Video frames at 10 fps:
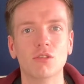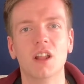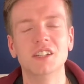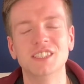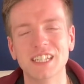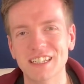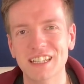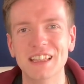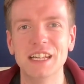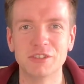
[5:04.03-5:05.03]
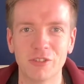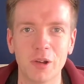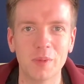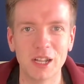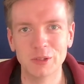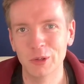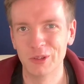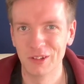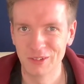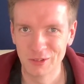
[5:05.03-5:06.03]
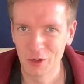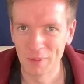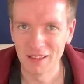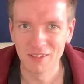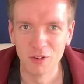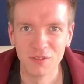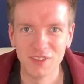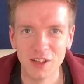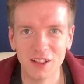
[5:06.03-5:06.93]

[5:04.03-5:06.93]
lighting later on when I talk about sort of